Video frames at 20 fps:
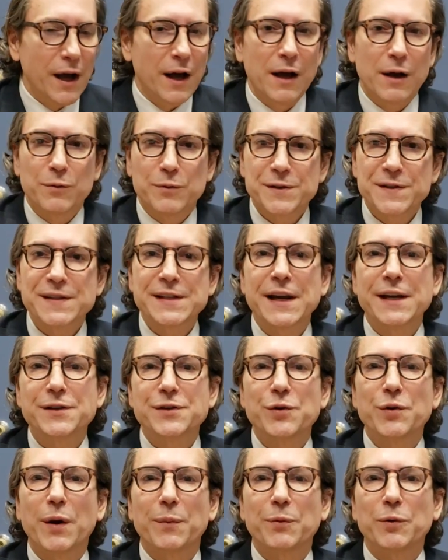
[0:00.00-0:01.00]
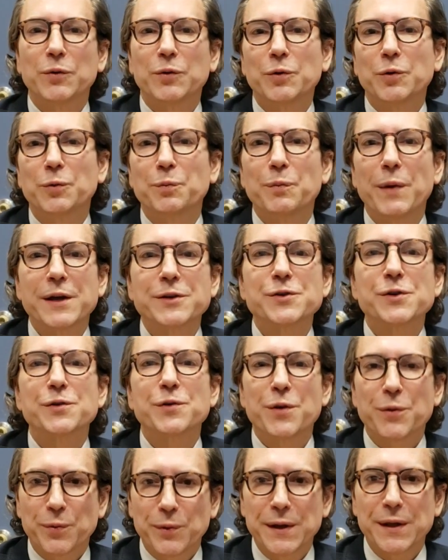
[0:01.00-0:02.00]
We'll stand you up and we'll measure
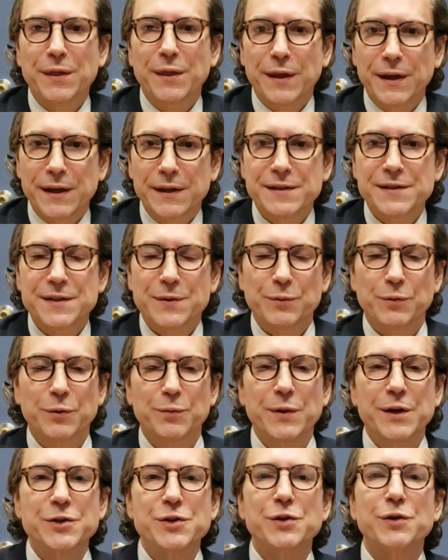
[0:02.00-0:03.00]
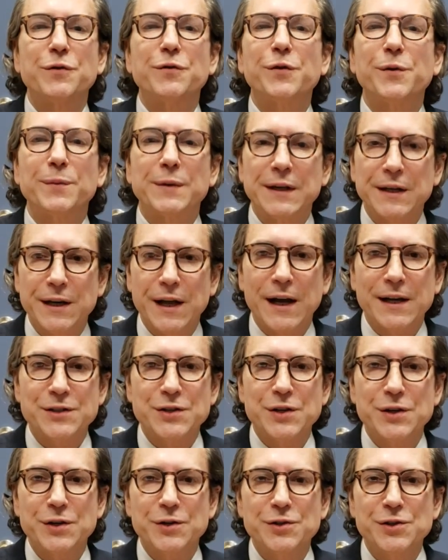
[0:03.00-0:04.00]
3 things. We'll measure you from the
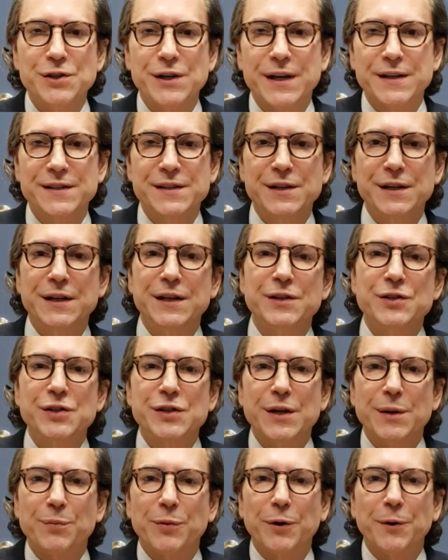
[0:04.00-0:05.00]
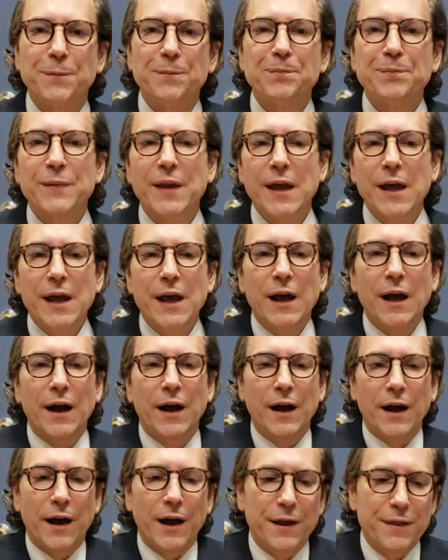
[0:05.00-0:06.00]
notch in your chest to each nipple.
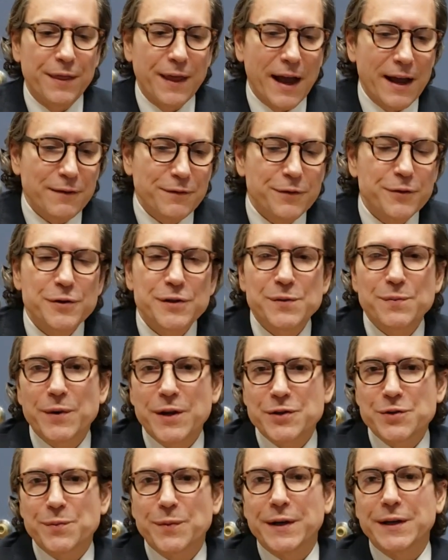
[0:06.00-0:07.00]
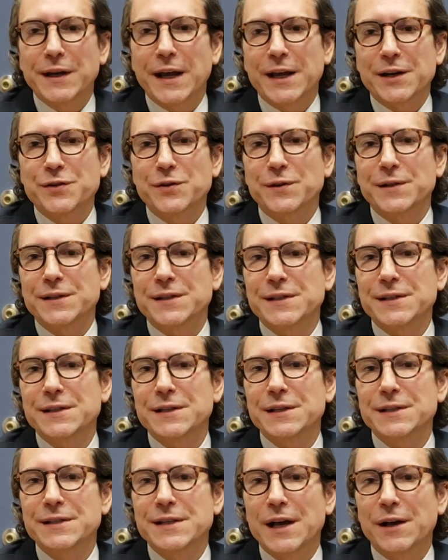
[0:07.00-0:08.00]
That first measurement actually
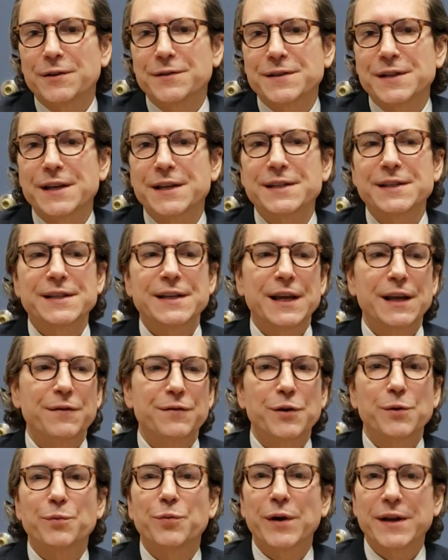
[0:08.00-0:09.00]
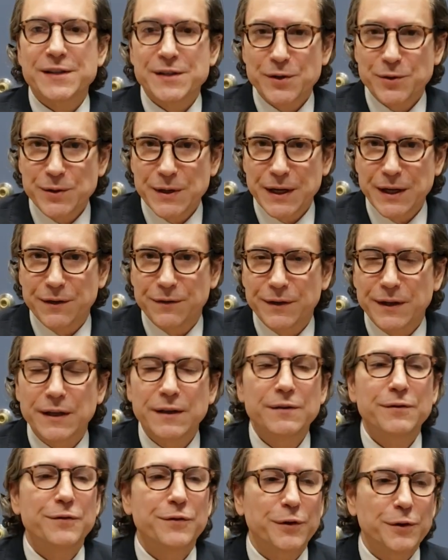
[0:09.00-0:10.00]
tells us if your breasts are
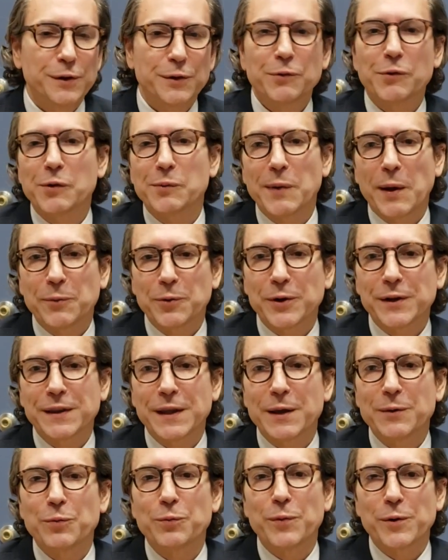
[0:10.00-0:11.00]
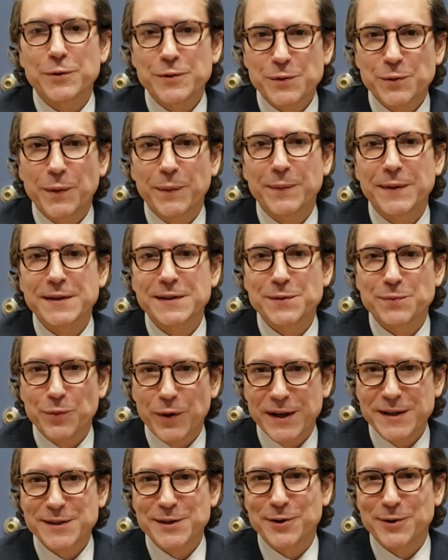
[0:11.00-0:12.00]
even, fully remembering that most women's
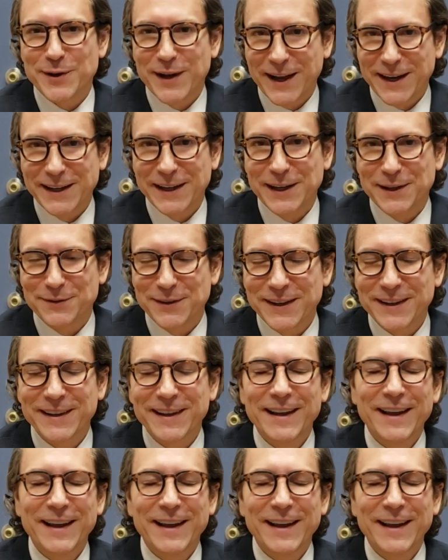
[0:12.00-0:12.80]
breasts are not even.